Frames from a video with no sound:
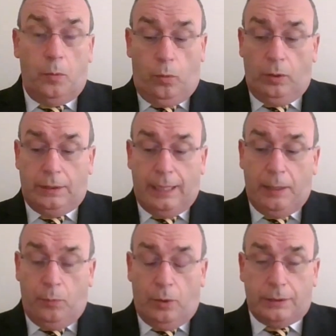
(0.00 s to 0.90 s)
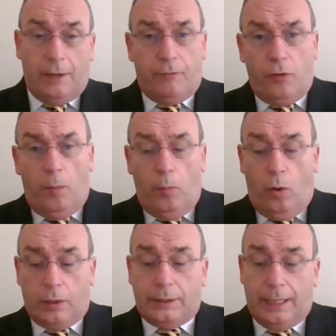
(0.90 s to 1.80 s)
What day was it? From
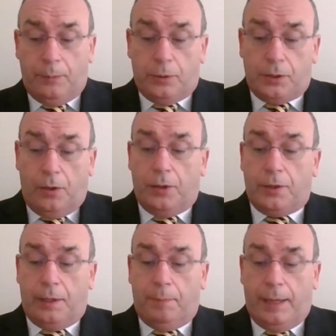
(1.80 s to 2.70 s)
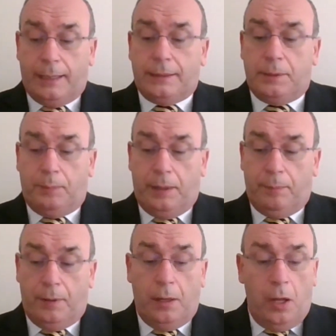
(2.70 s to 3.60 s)
what day was God going to bless his
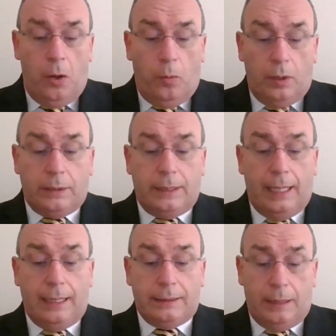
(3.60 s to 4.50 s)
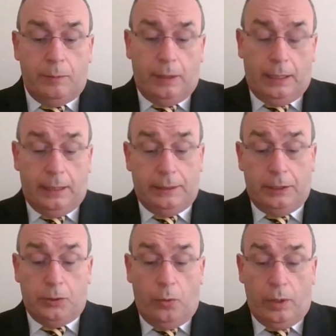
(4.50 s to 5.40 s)
people? What day is
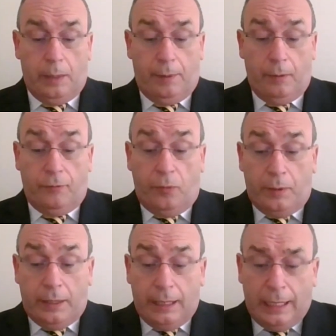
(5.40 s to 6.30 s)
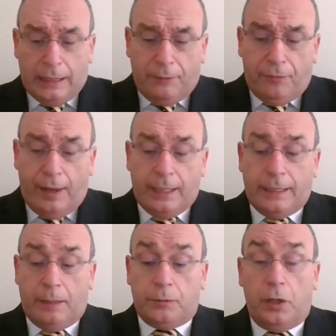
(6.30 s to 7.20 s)
he talking about? For we need to find
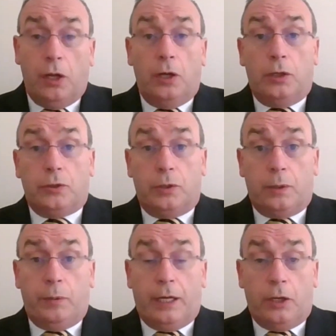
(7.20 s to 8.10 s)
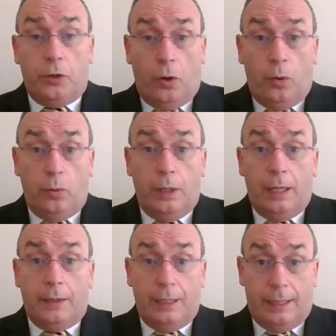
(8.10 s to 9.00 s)
out so that we can know
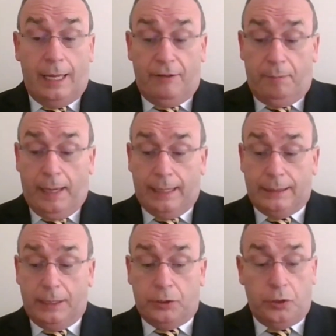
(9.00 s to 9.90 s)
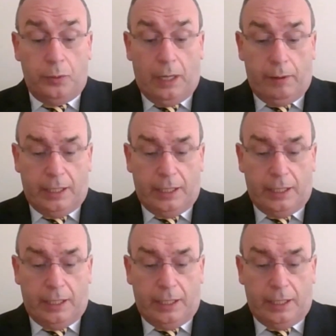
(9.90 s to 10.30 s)
the day of blessing too in our